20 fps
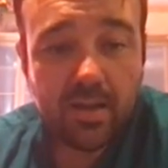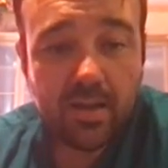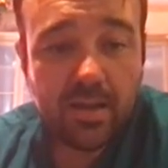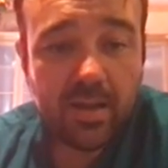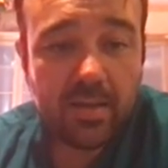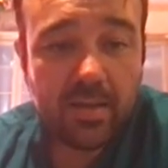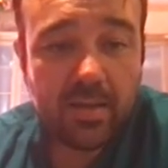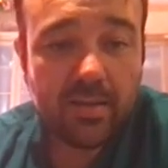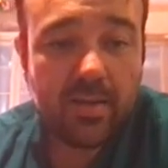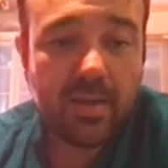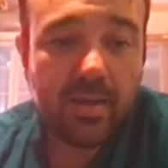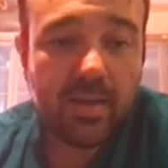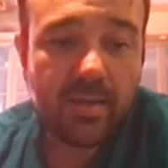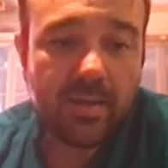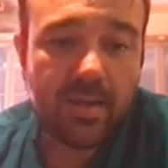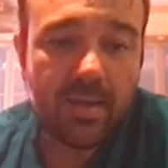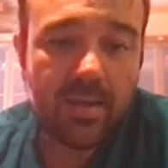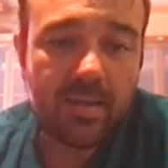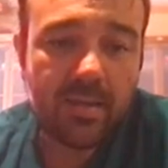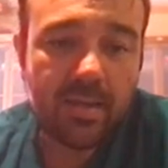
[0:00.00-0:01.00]
and
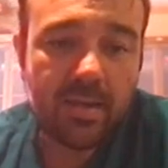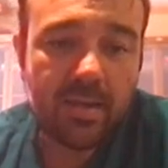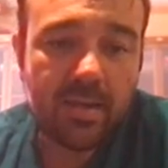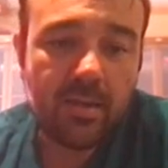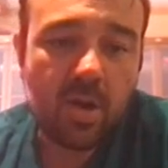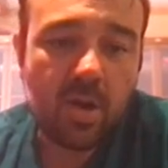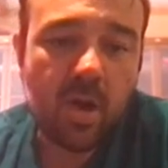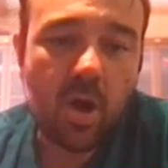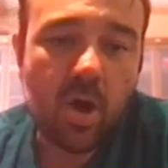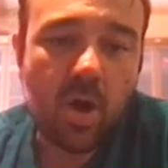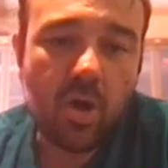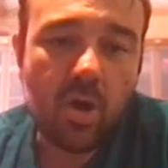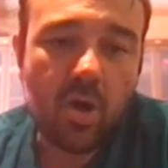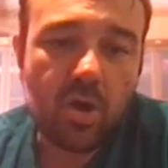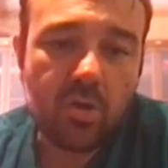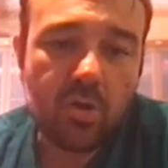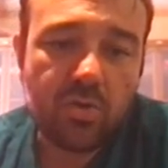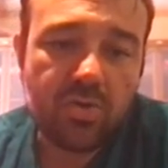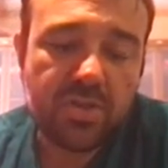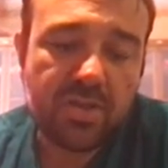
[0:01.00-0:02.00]
in
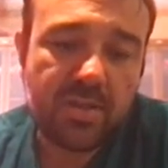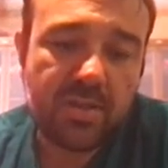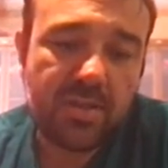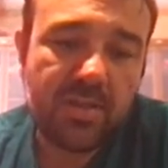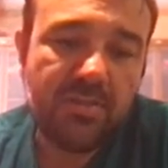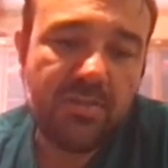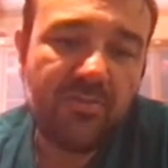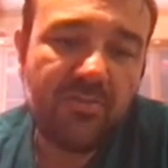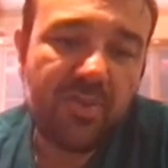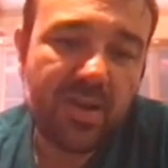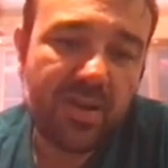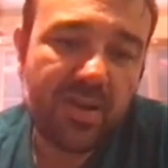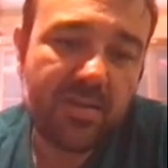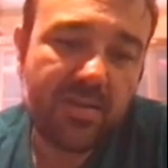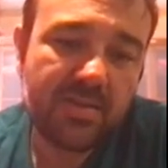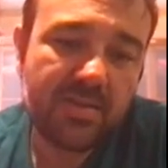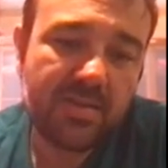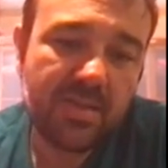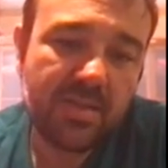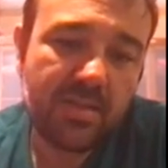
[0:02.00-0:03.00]
color, you see different
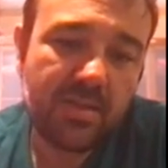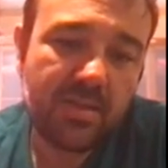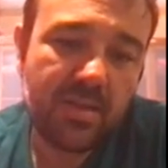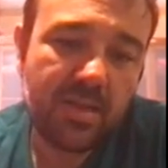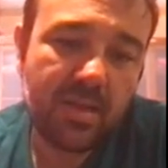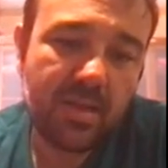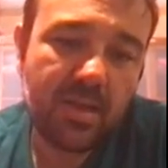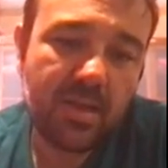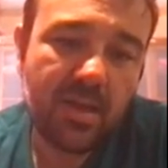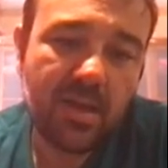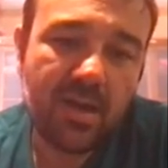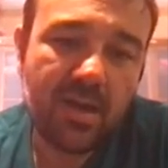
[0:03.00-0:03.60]
seeding